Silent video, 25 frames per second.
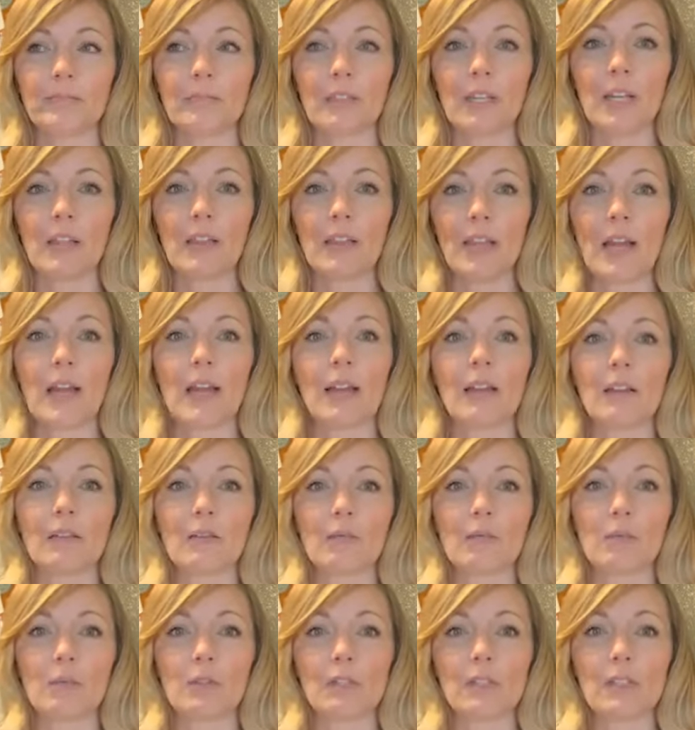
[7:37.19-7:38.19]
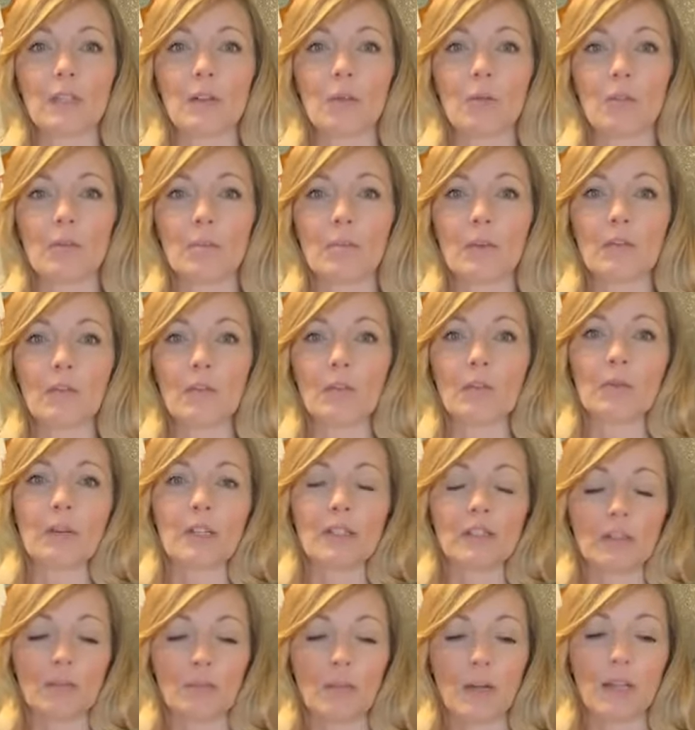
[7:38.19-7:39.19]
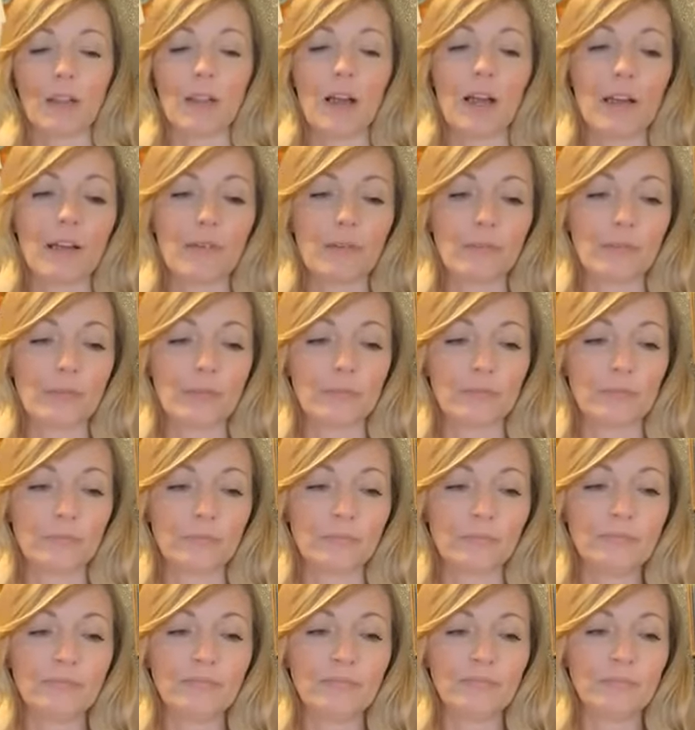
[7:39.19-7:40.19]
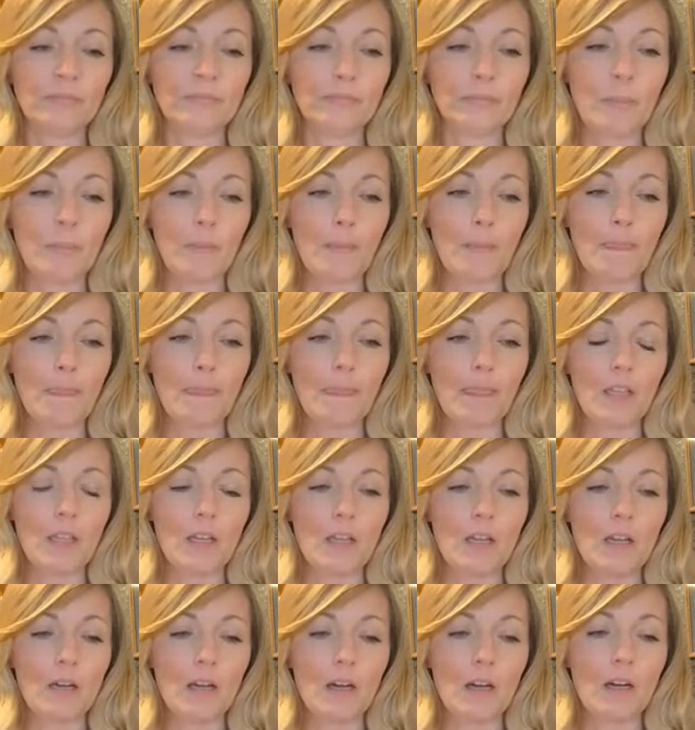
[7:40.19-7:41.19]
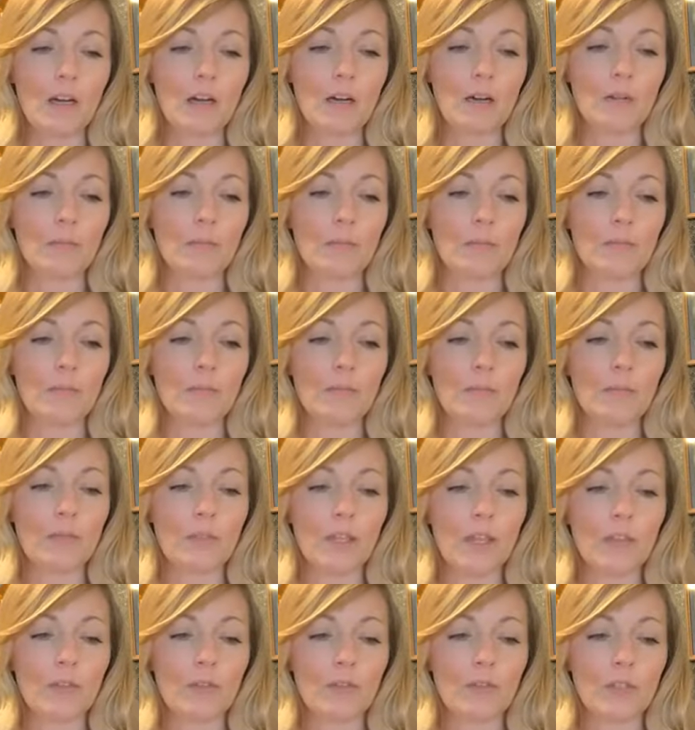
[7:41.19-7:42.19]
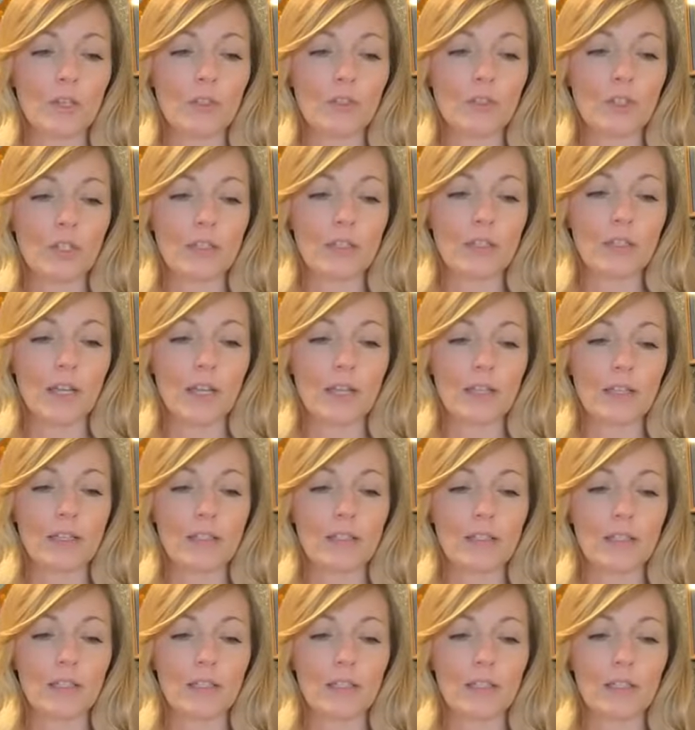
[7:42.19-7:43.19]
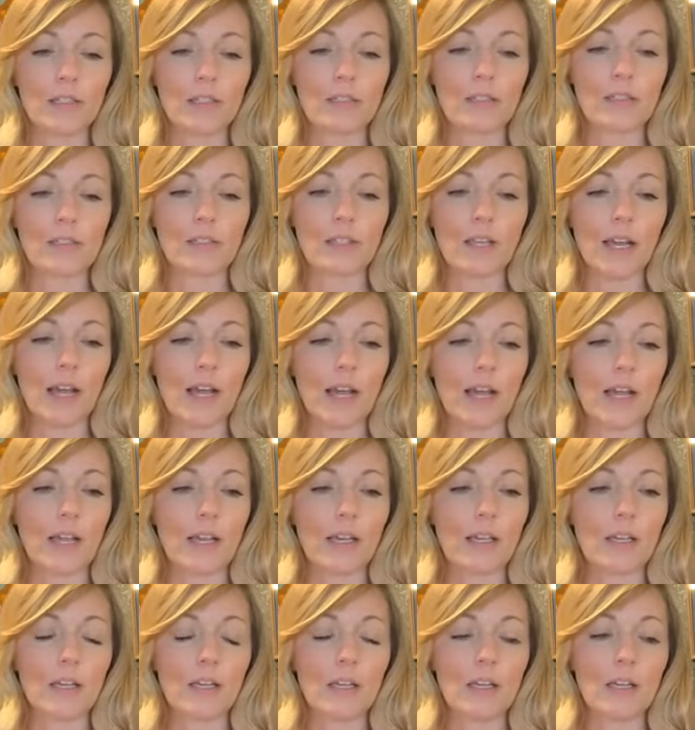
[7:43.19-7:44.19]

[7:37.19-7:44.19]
And that will stick with me for the rest of my life. The other thing she says is that,